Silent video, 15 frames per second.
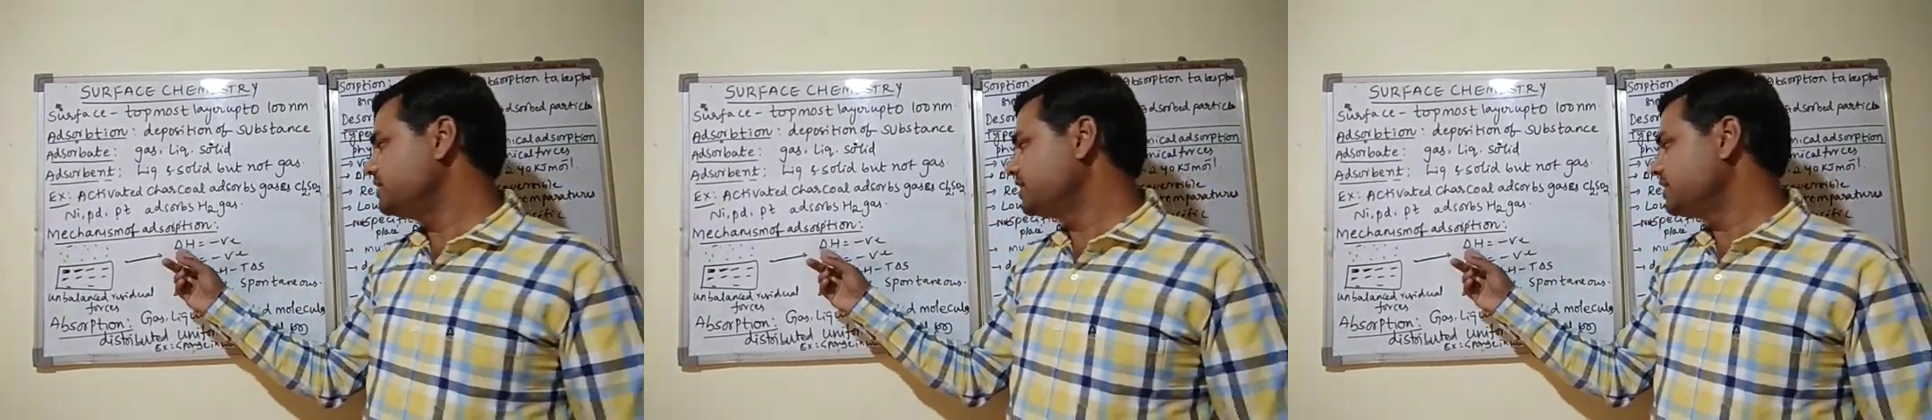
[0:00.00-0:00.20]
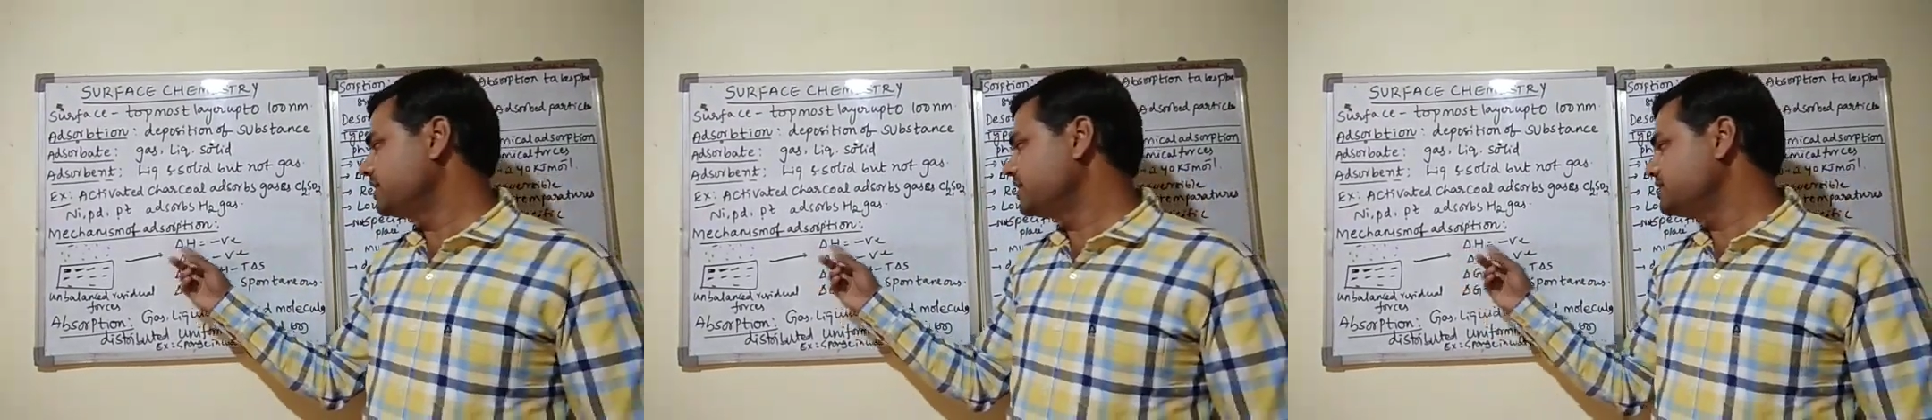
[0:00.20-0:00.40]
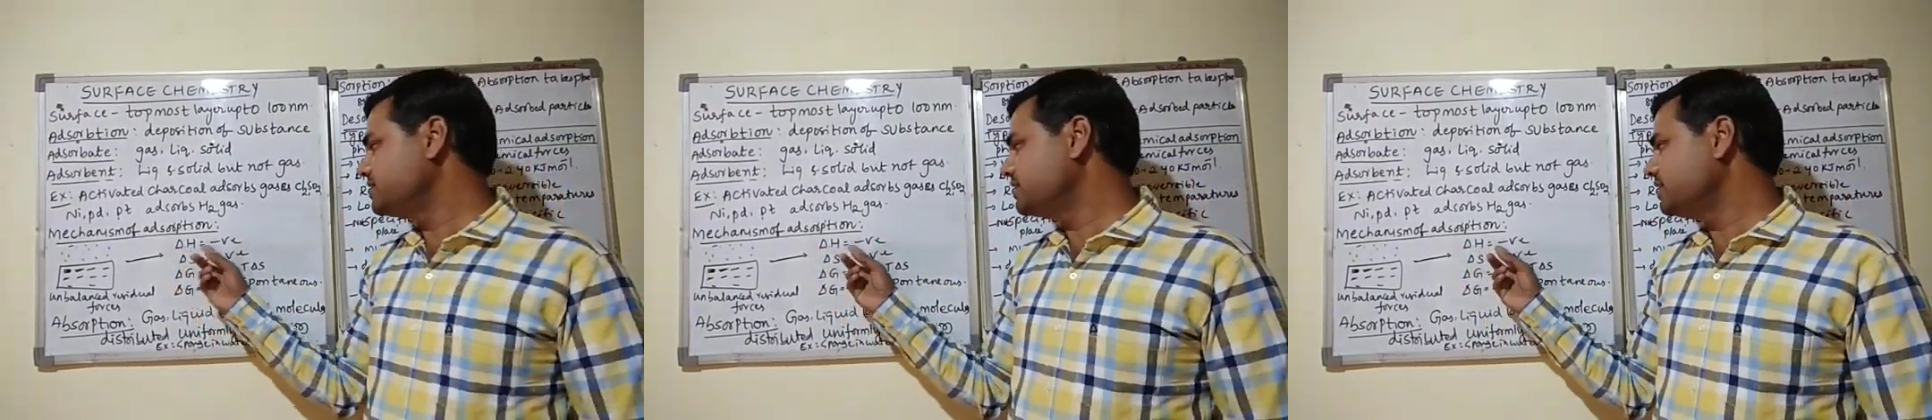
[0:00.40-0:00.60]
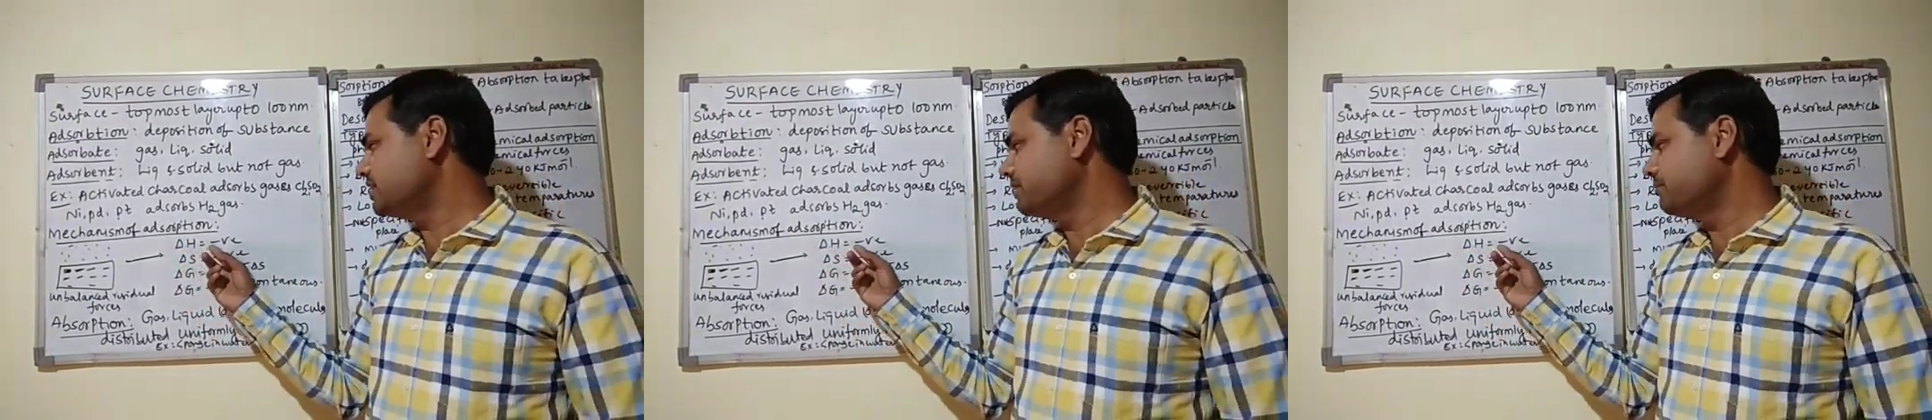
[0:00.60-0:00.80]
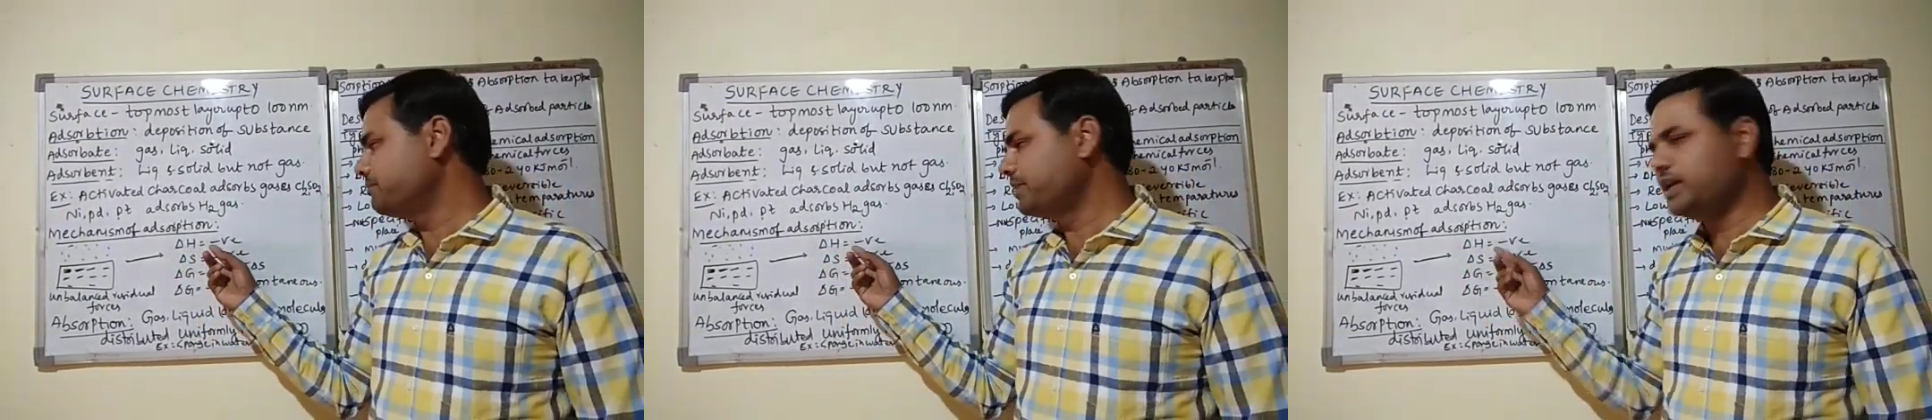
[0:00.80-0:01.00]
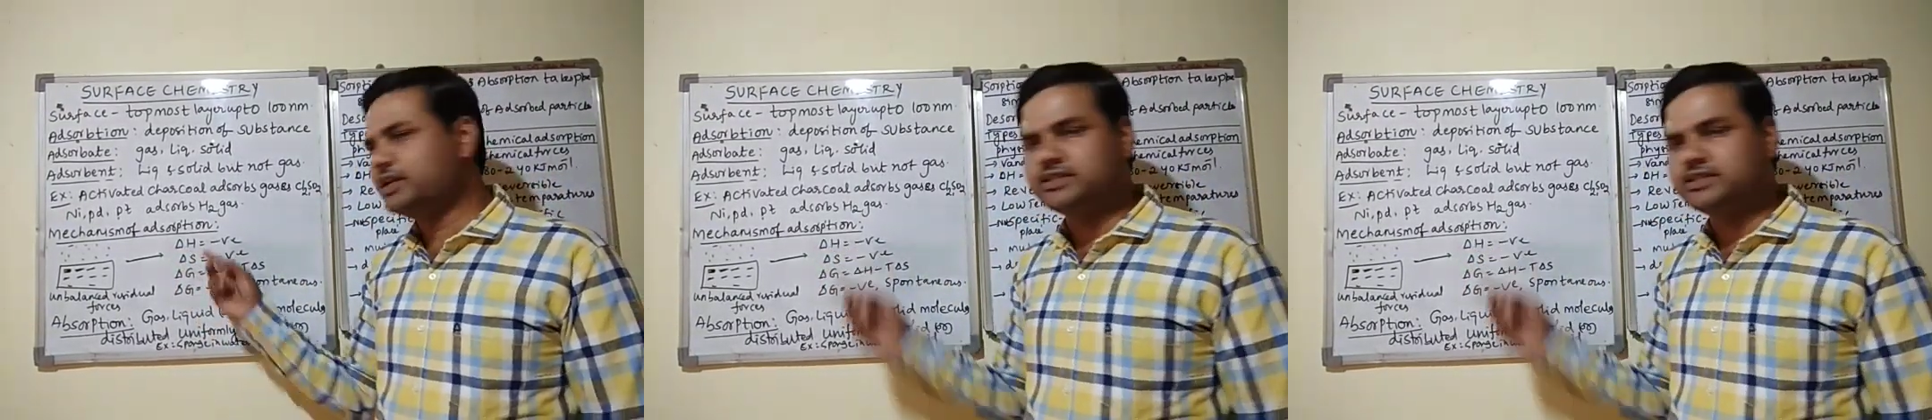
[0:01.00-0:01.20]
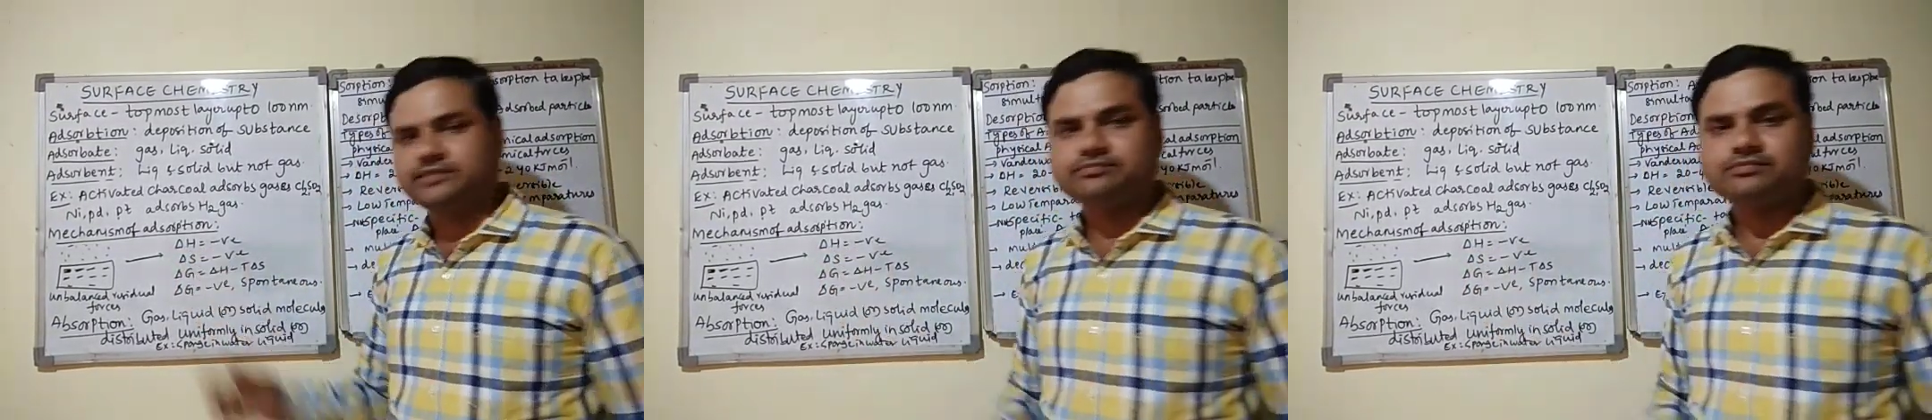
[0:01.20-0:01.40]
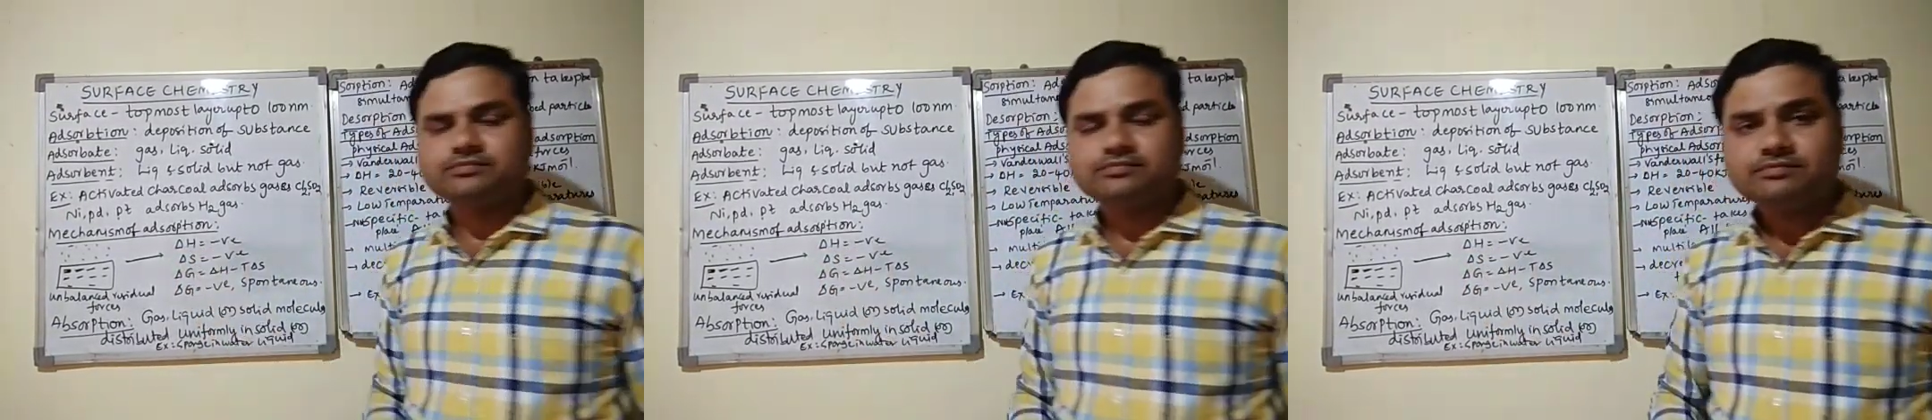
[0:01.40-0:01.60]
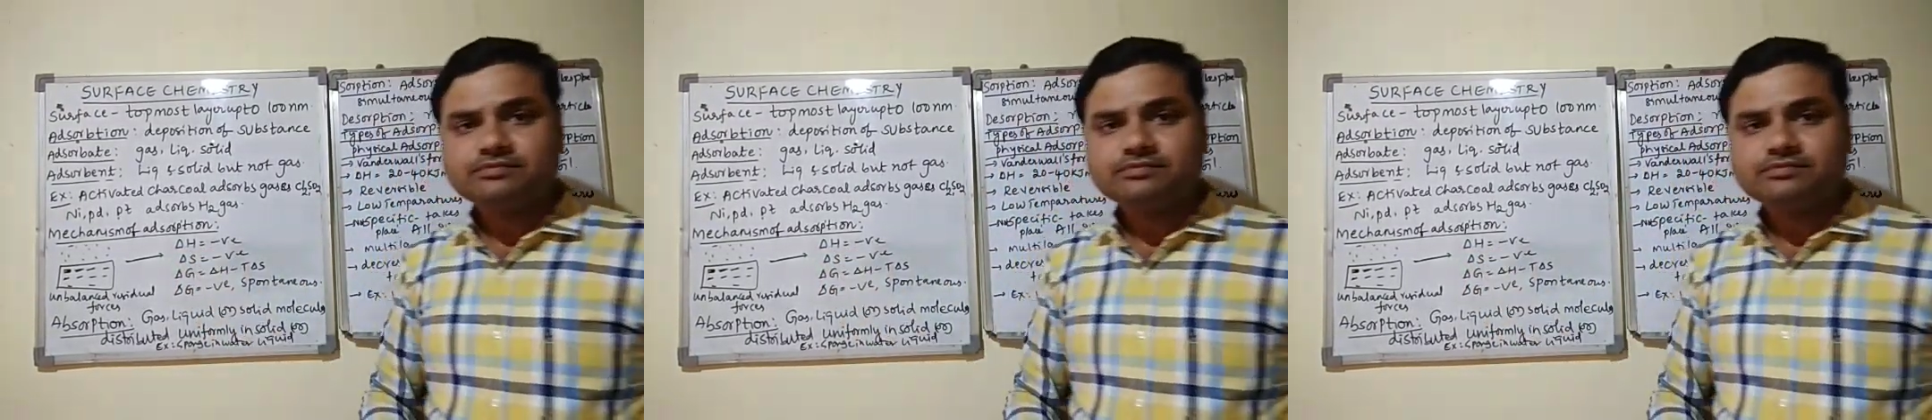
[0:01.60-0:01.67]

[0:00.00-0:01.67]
decrease in the temperature.